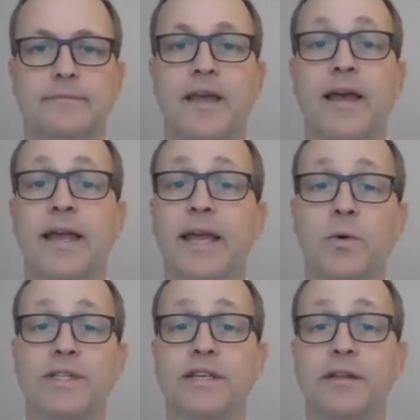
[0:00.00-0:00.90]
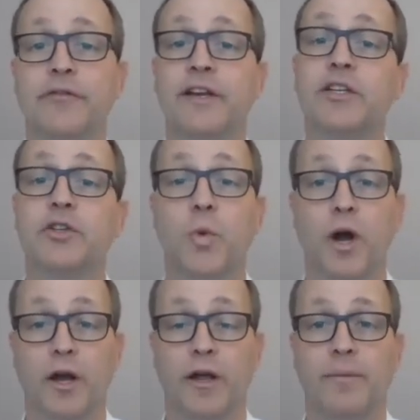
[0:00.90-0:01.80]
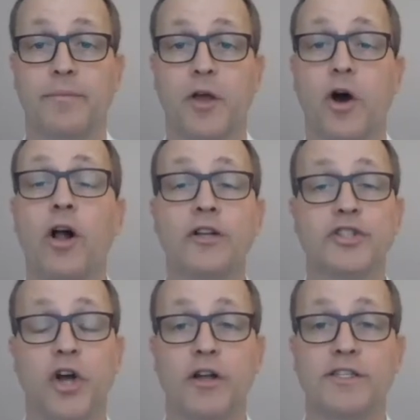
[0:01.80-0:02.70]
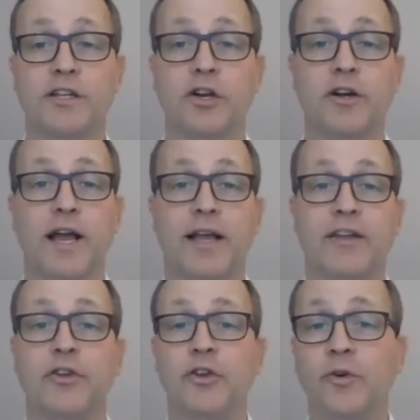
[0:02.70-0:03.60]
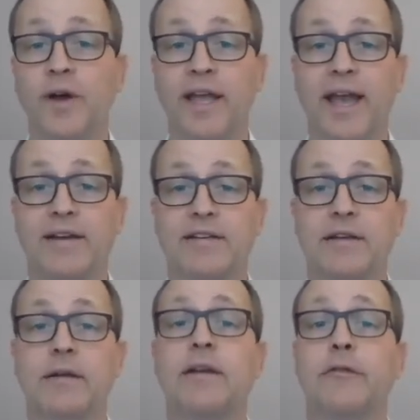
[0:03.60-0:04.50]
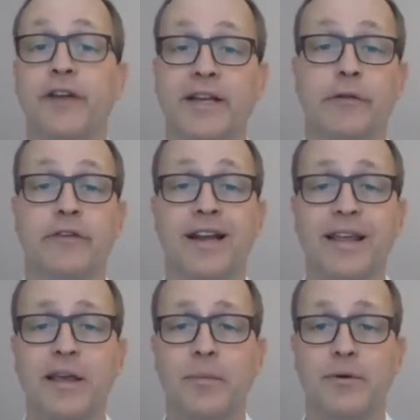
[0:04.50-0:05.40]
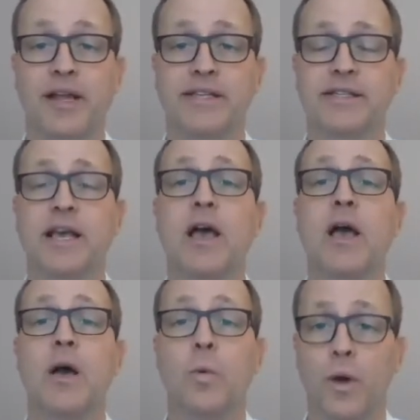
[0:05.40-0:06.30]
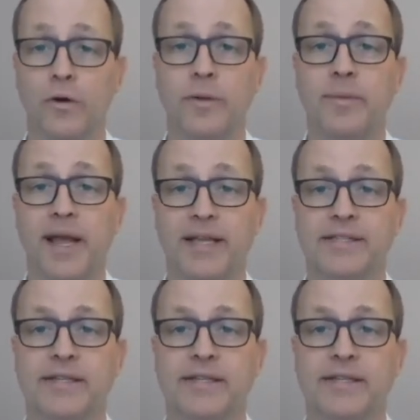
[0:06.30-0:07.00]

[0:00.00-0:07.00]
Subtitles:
Here we see the finished work. All joints look like new again, defective clinker bricks were replaced.